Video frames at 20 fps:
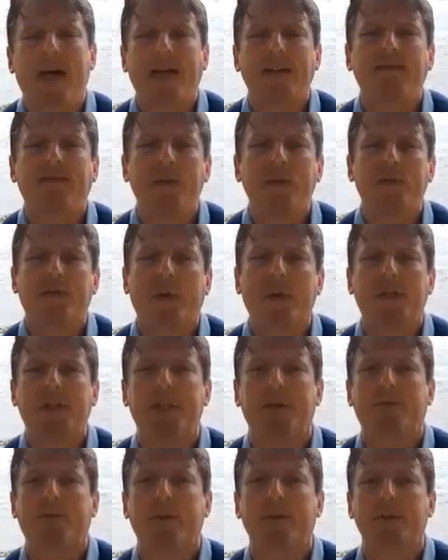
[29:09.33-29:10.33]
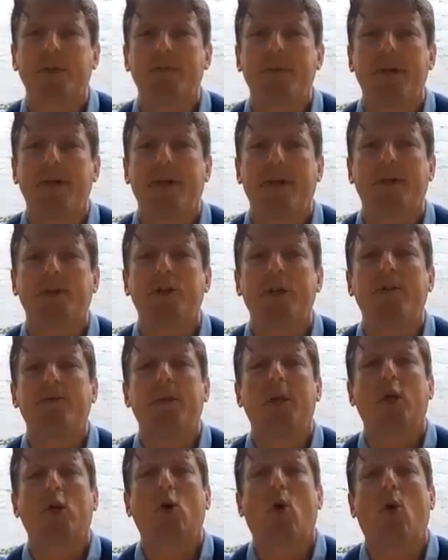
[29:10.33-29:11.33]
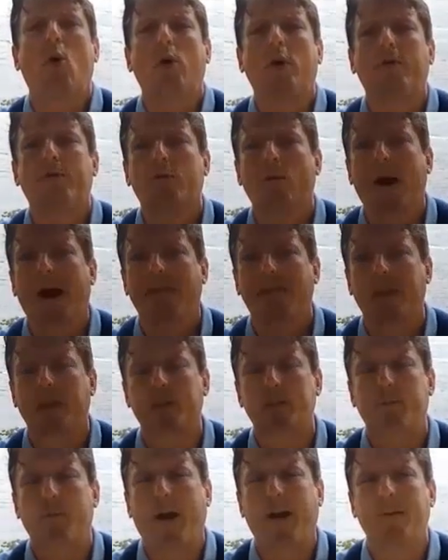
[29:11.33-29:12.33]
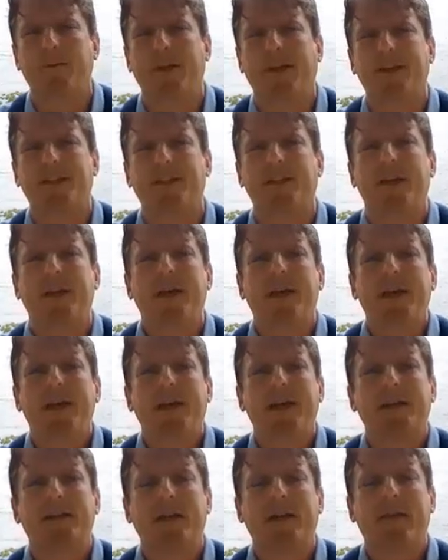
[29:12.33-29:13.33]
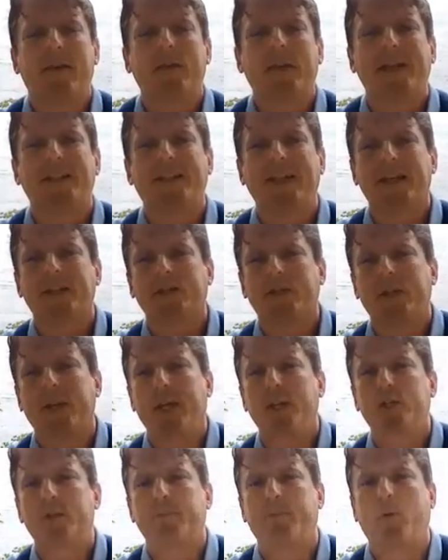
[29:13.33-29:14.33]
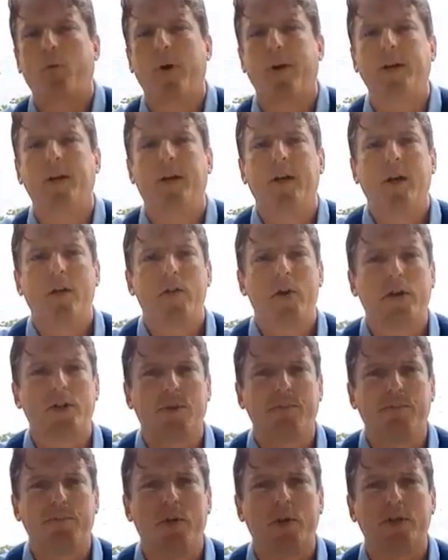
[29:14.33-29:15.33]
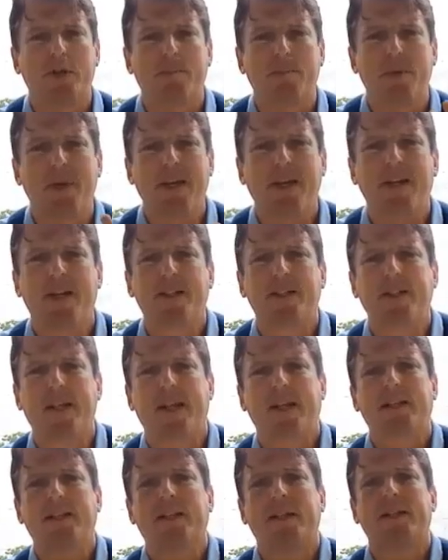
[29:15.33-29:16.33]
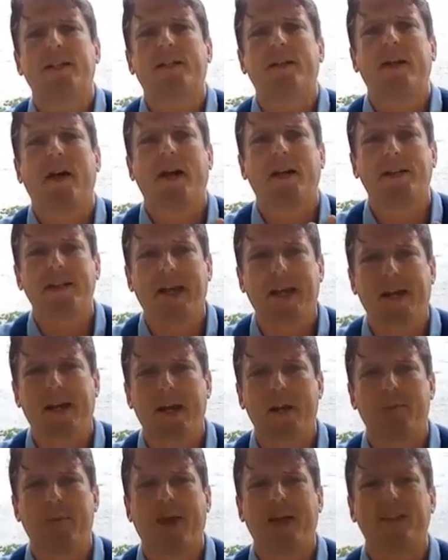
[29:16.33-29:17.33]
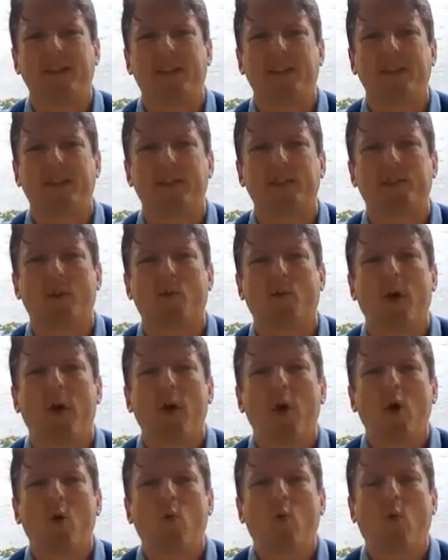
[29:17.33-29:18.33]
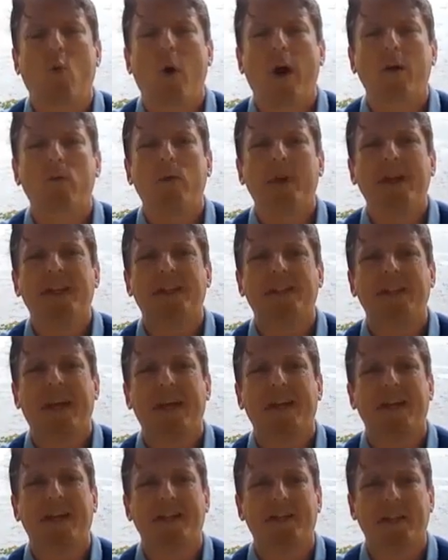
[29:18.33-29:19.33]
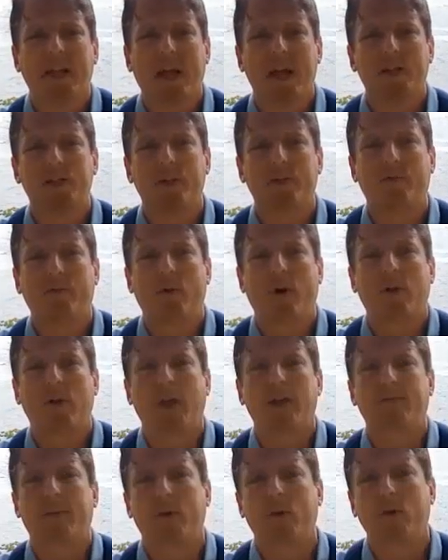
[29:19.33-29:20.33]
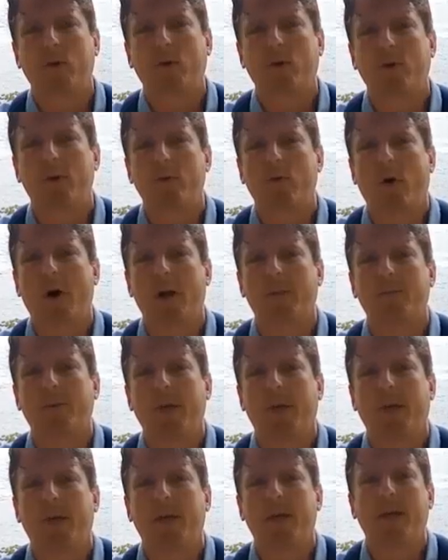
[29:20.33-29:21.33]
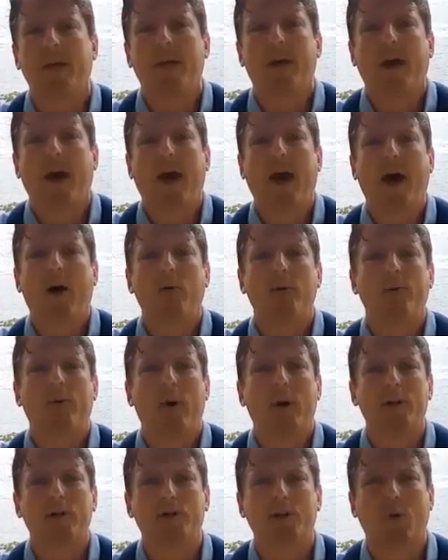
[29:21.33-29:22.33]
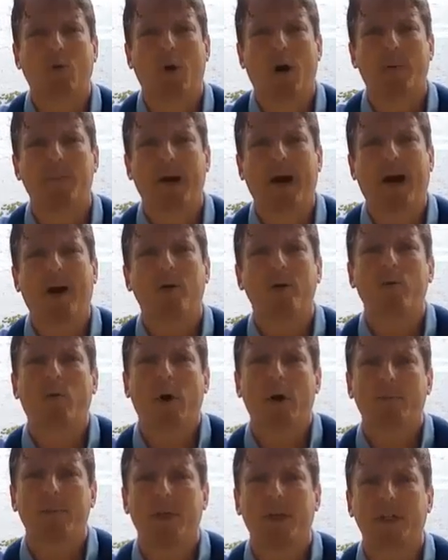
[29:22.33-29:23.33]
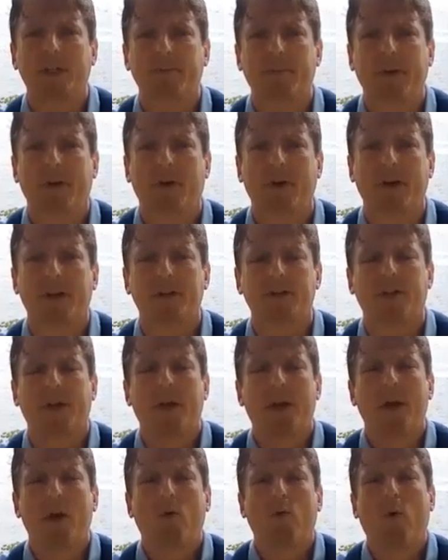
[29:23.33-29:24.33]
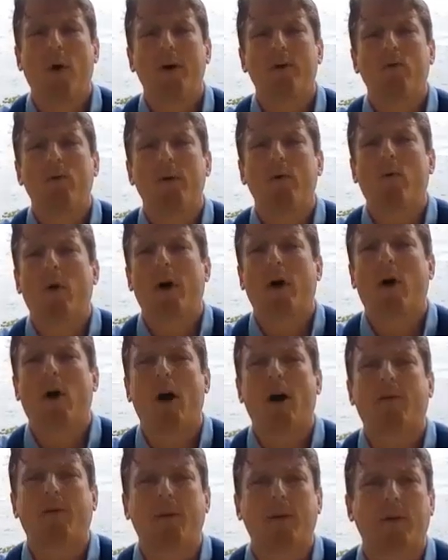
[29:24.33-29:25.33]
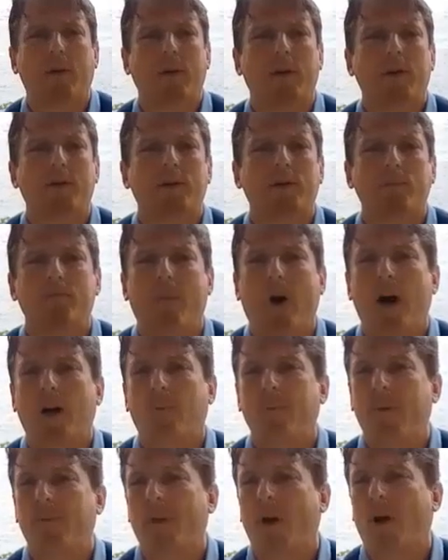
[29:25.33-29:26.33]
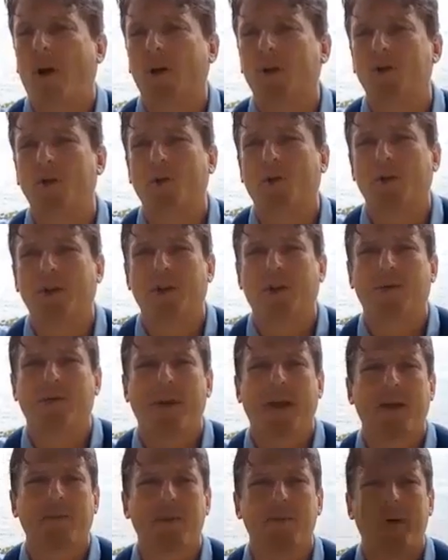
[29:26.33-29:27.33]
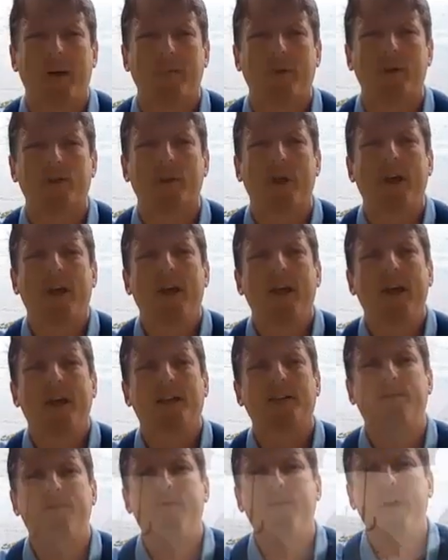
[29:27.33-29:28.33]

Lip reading: that feels very different to me than achieving a goal of thriving in sobriety, because instead of having a destination point, there's a beingness that exists on a day-to-day basis. And so when we set intention for our life about who we want to be, how we want to show up, how we want to be experienced, what we want to offer, model maybe to our children or family members, it's